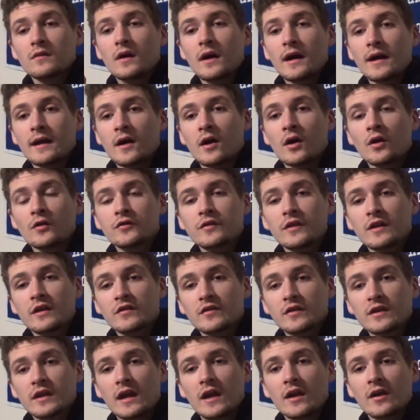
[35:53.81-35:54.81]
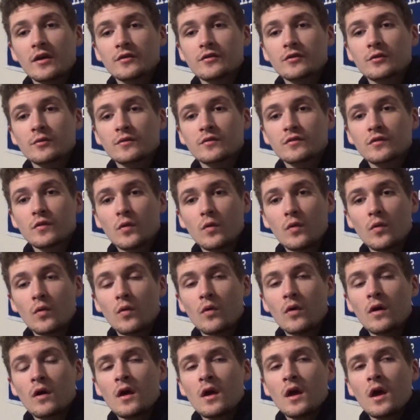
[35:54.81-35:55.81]
Hialti as a character is
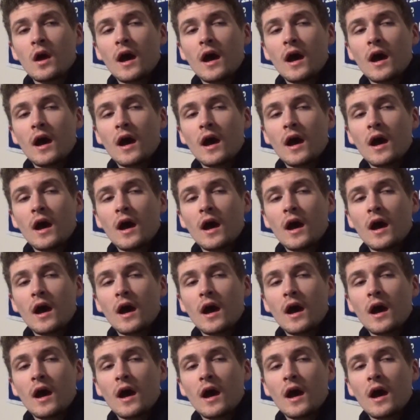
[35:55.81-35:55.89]
cool.